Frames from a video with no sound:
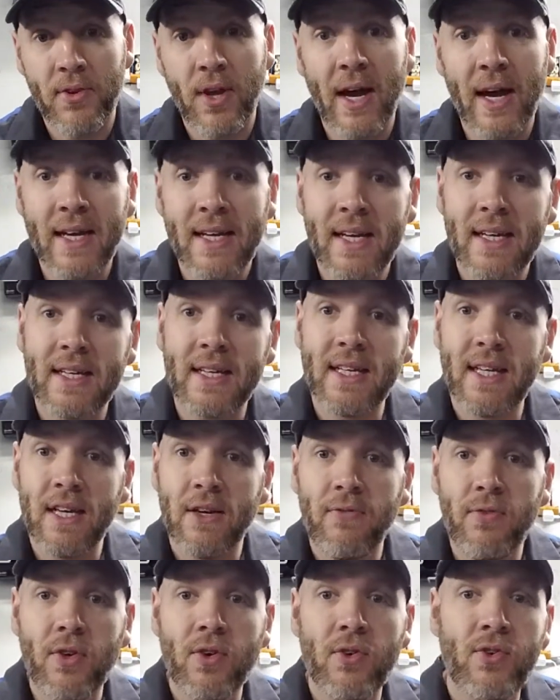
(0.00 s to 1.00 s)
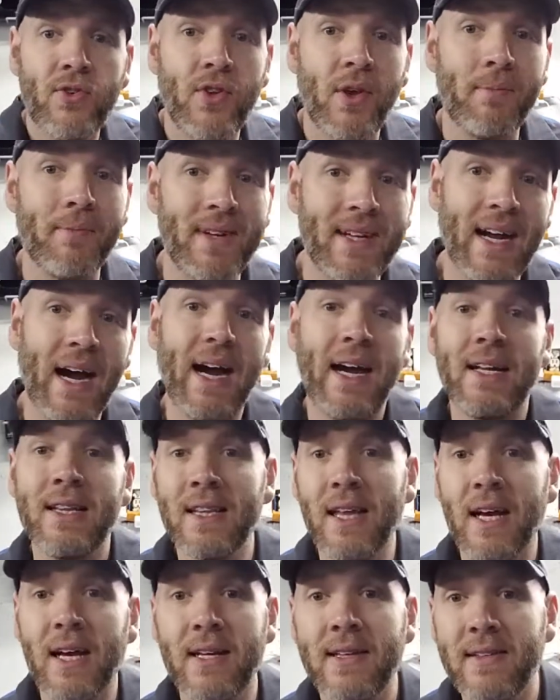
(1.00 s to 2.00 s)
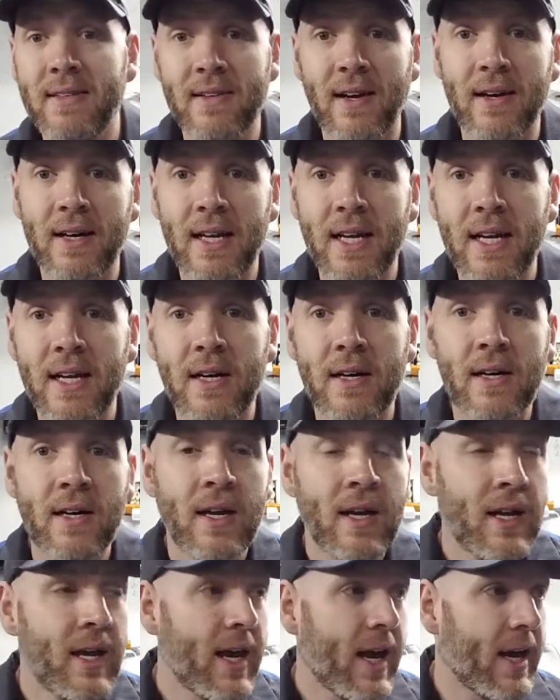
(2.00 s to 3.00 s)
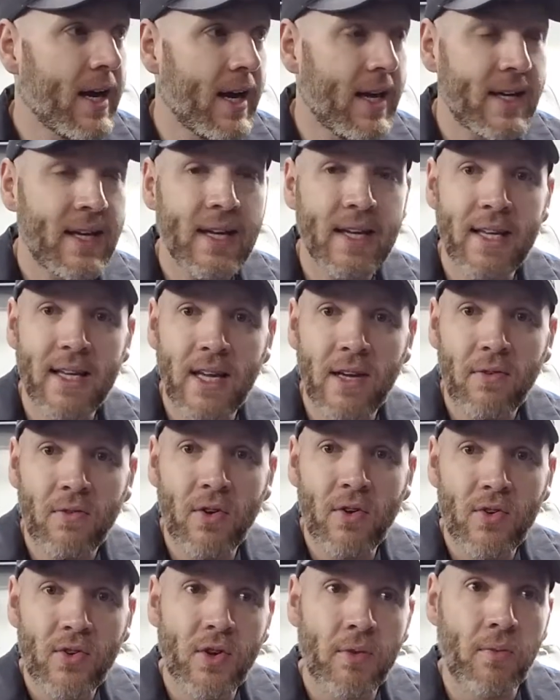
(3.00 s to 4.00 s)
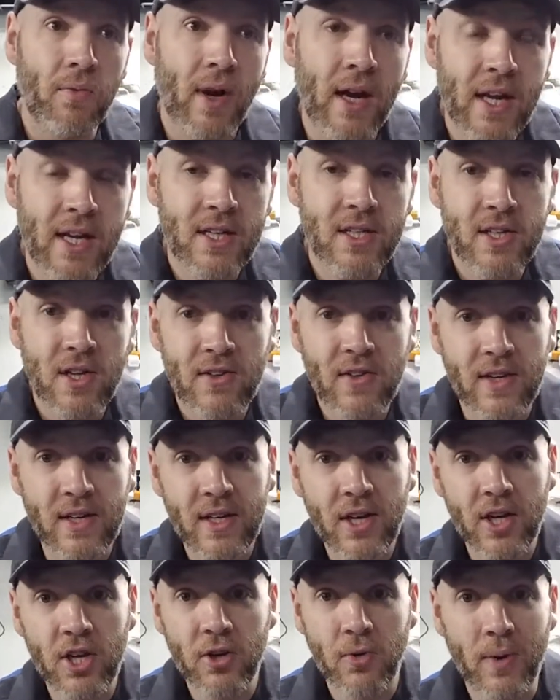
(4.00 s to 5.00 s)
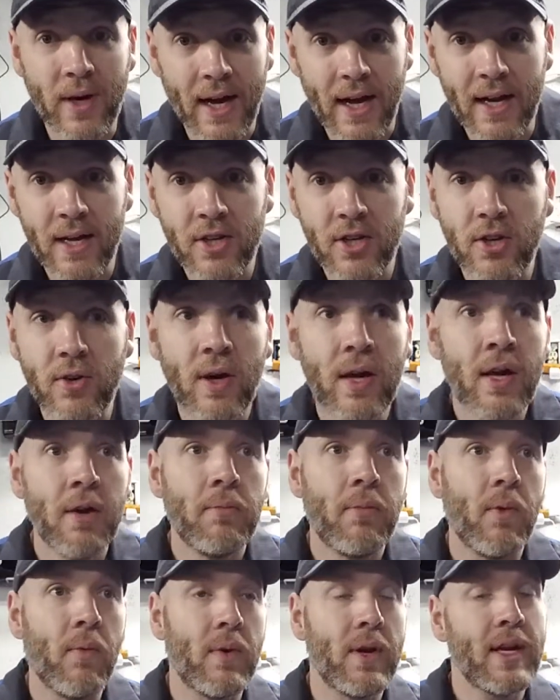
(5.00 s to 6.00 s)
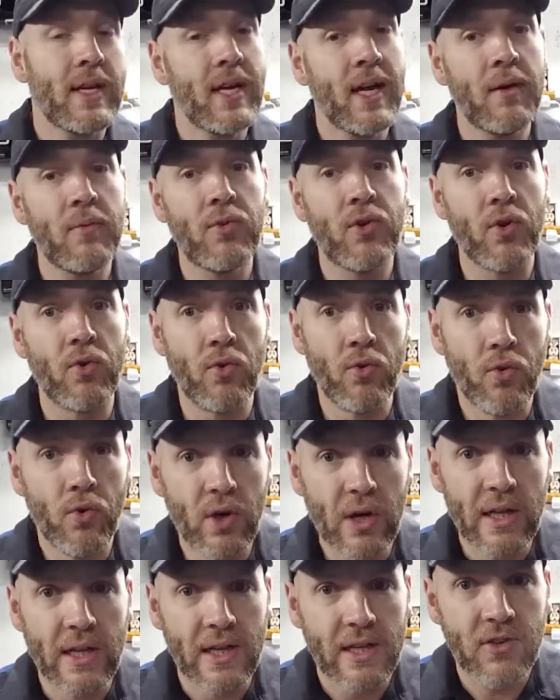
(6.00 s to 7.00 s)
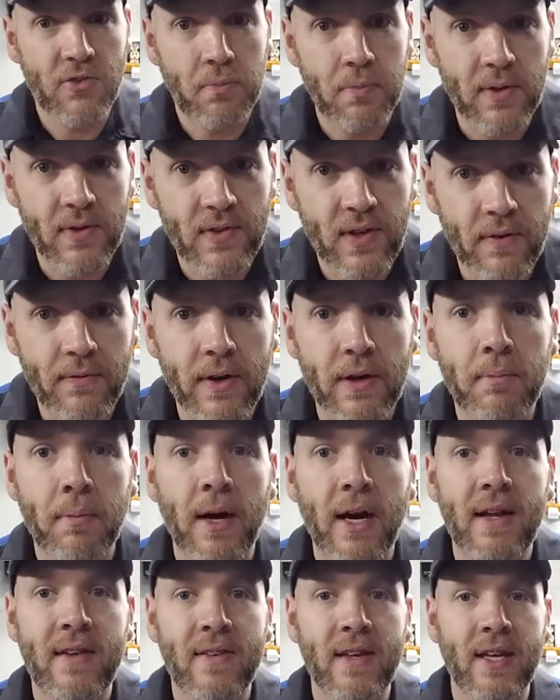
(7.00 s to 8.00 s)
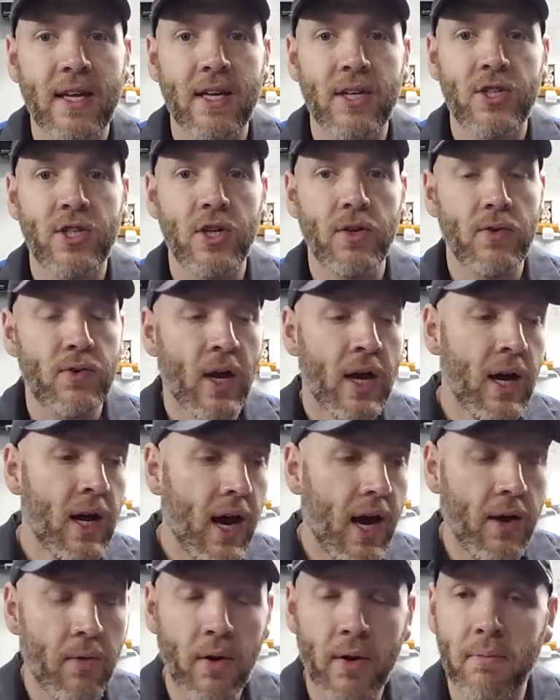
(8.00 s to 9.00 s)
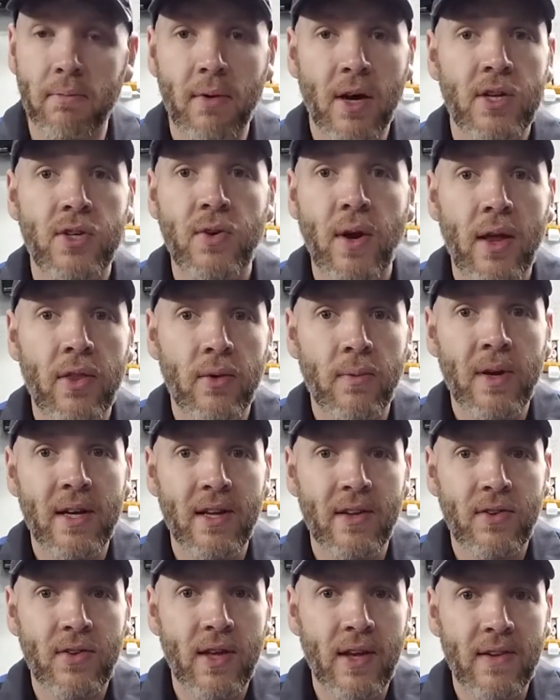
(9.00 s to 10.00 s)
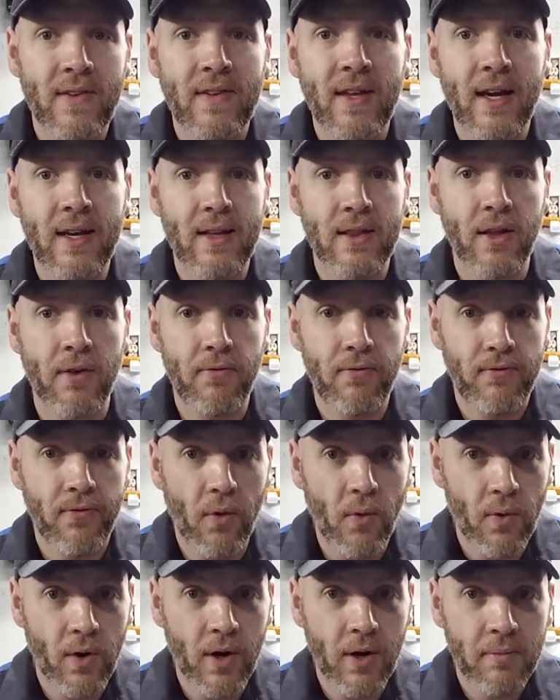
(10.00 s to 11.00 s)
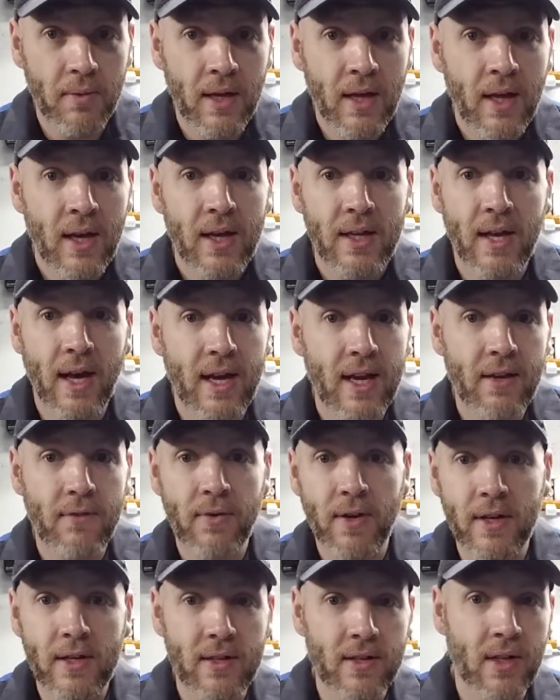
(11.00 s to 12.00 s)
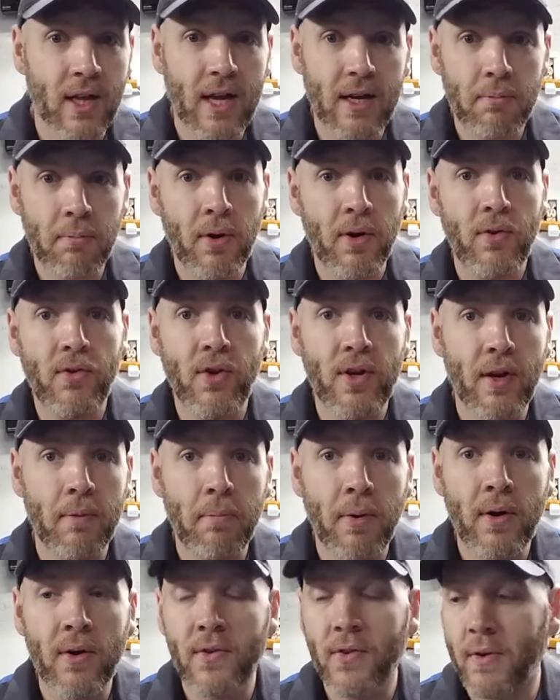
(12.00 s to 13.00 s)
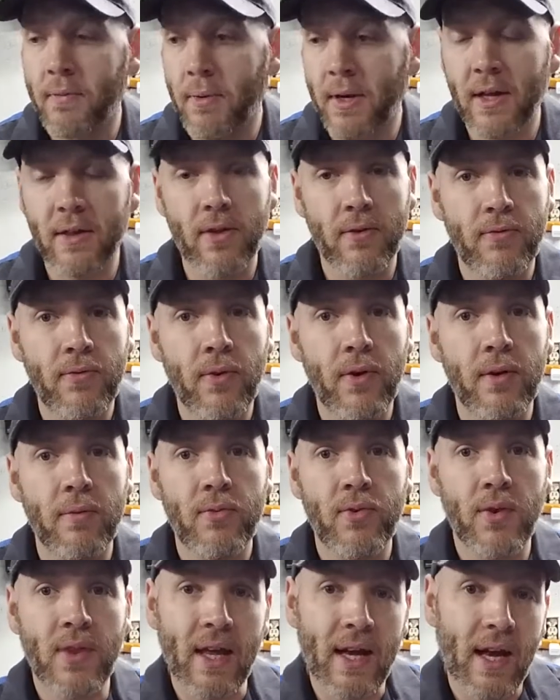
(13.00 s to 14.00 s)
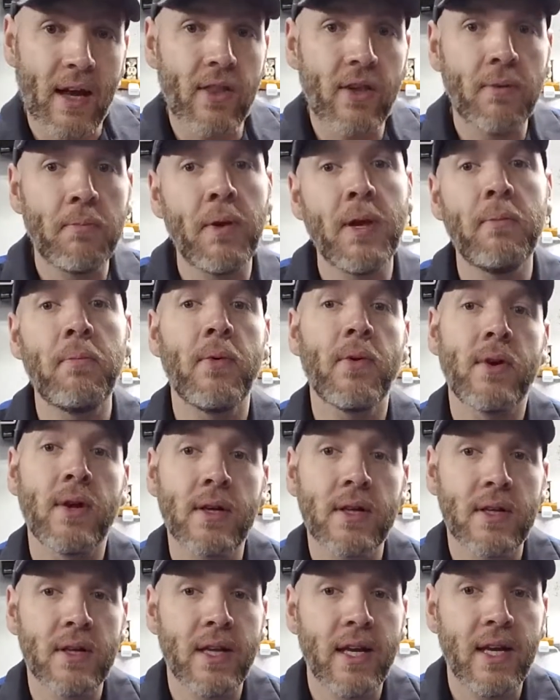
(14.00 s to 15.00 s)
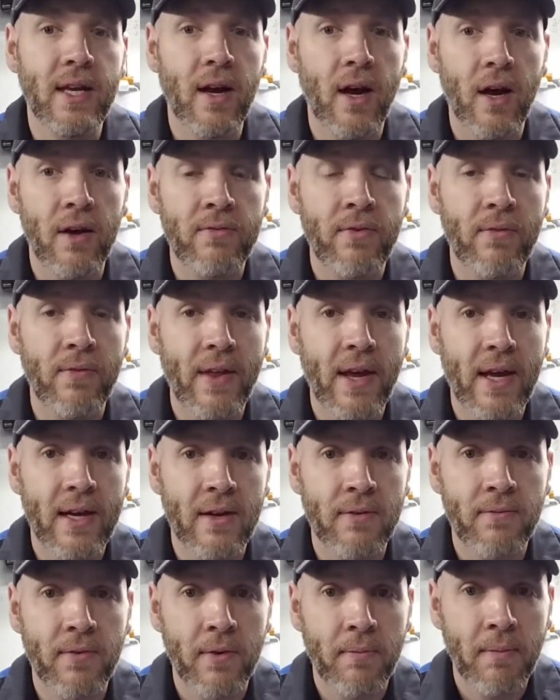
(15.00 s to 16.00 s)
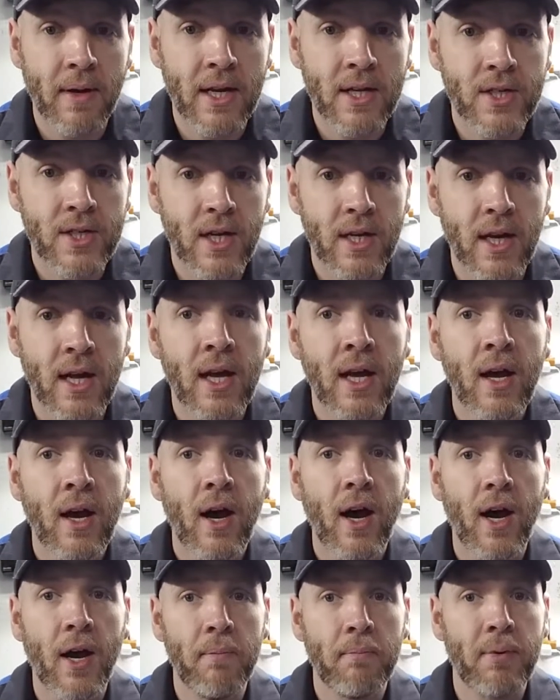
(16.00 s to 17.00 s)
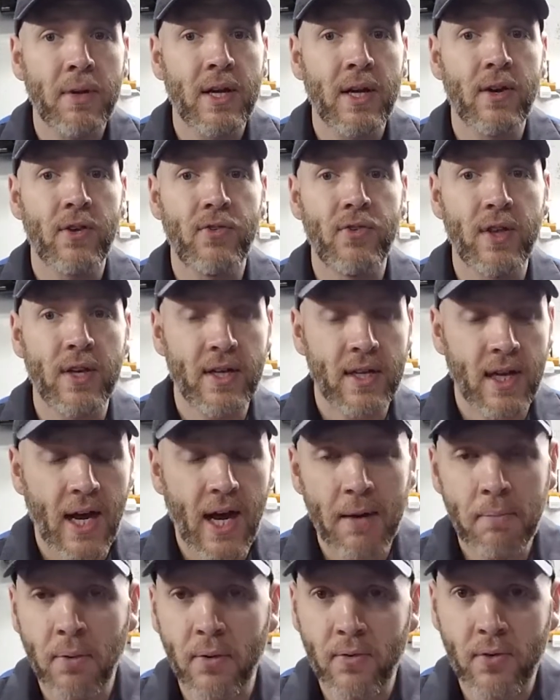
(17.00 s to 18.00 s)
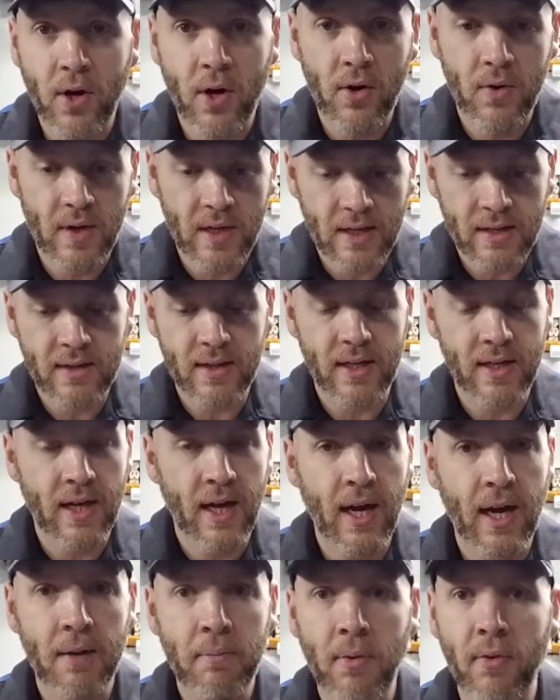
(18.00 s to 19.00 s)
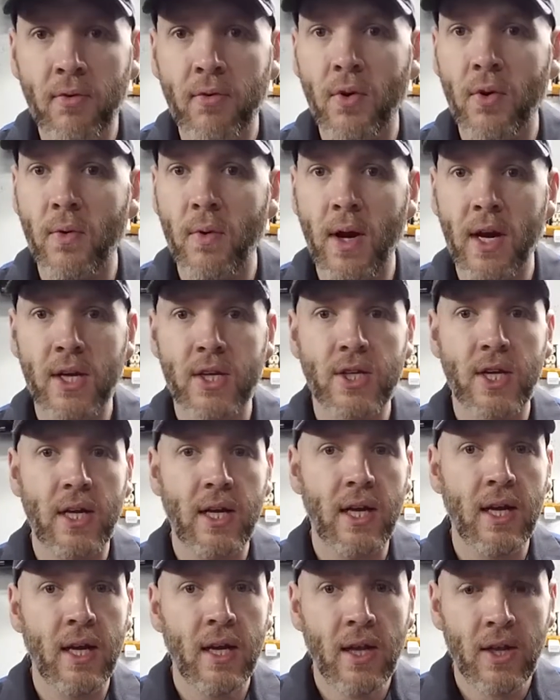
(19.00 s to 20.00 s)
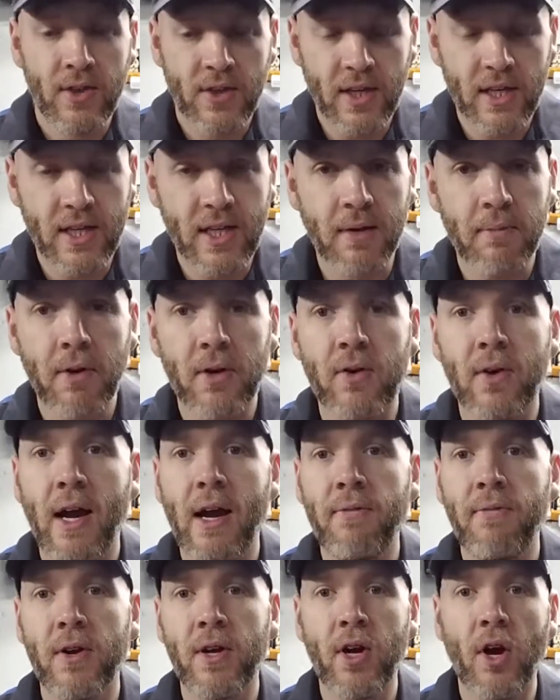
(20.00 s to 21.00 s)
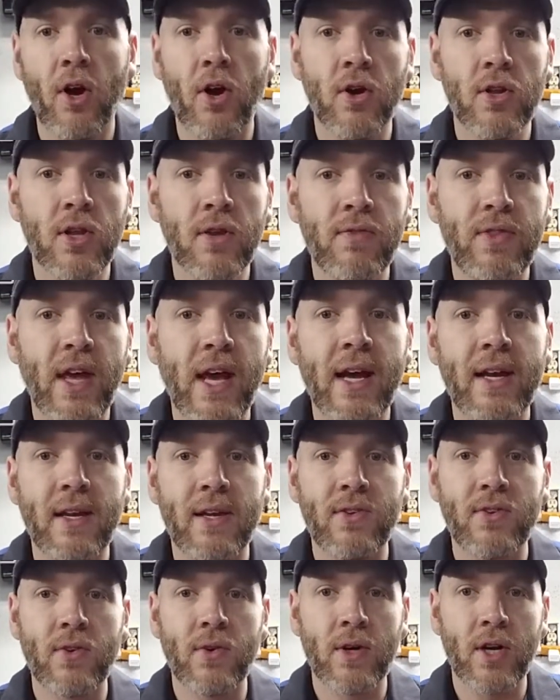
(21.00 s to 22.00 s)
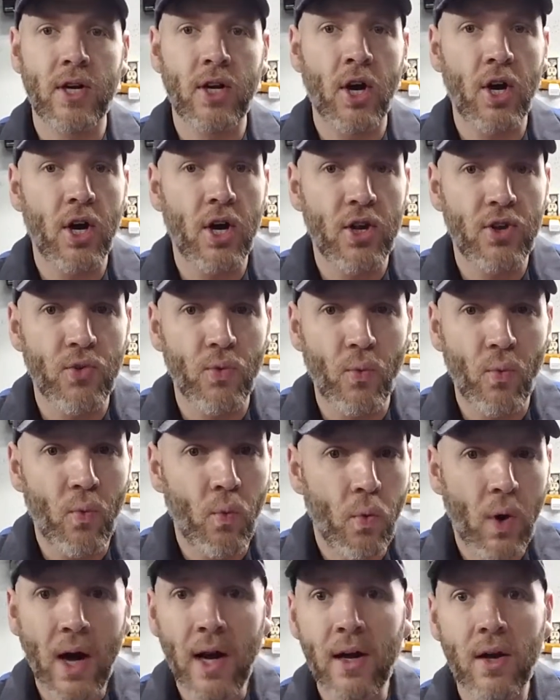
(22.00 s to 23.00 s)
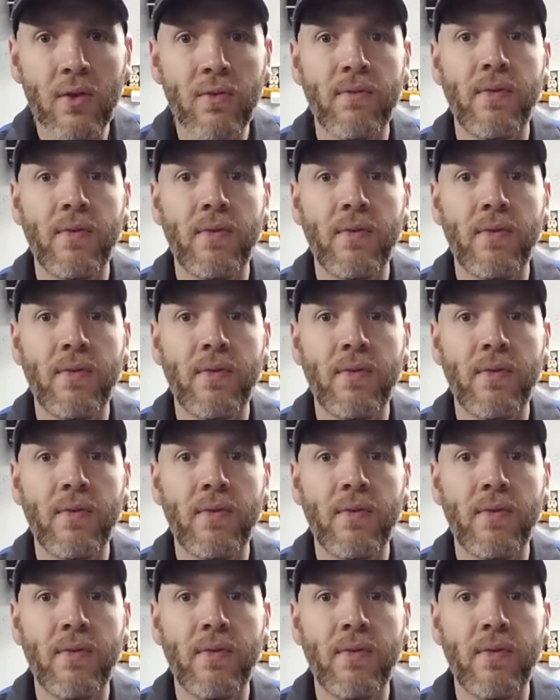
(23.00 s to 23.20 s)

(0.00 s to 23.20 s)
I can give you some guidelines on here, and I can give you some ranges and tell you what I do, but when it comes to really specific pricing issues, I would much rather we discuss that in the forum, not even like person to person, but in the forum so that other people can glean off of that information, because the type of coating, the type of correction, the demographic, all of that is going to cause wild